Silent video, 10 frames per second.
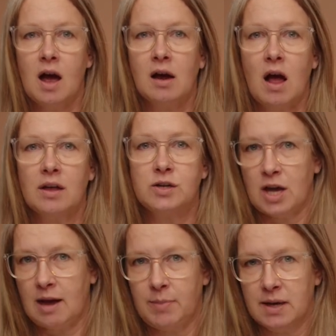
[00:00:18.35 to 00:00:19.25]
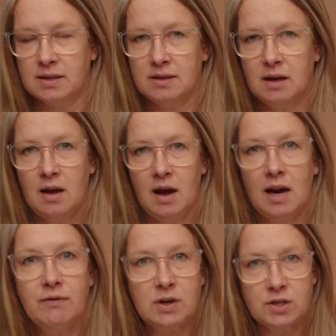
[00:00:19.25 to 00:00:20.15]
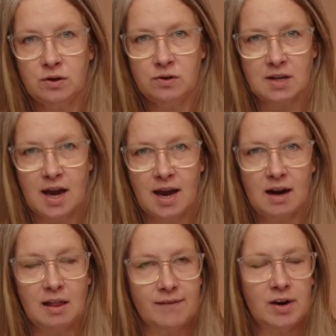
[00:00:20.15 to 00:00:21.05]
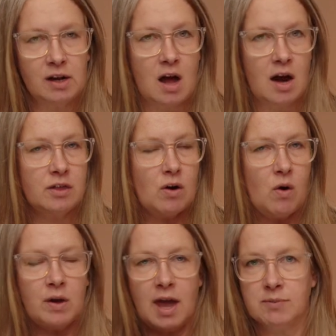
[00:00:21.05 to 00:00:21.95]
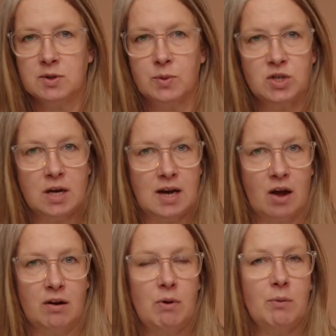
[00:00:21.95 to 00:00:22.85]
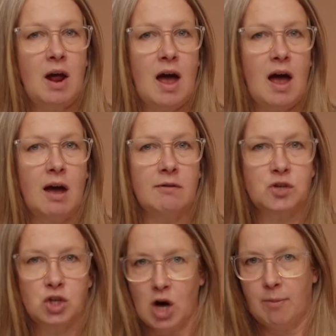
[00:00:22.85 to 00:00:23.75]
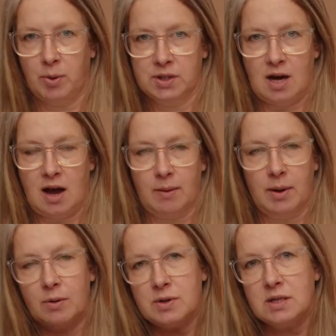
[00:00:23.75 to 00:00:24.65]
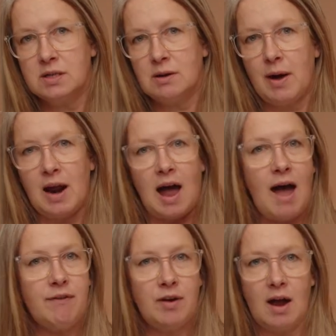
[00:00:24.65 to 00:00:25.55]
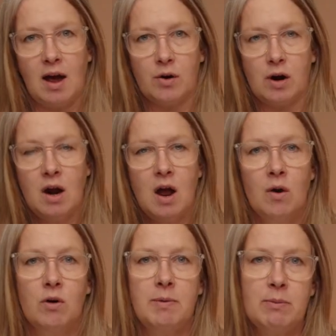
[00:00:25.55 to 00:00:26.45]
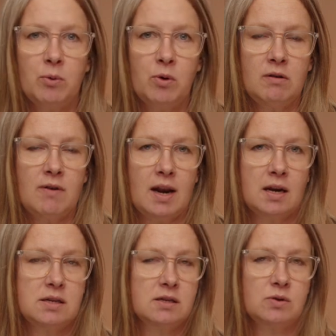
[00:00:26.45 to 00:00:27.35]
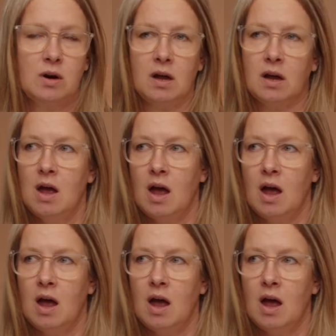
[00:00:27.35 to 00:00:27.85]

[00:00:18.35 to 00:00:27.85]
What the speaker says: college campus. And every Tuesday at 11 o'clock, the whole campus would shut down and we would have chapel time. And it was just about a half an hour where people were invited to sort of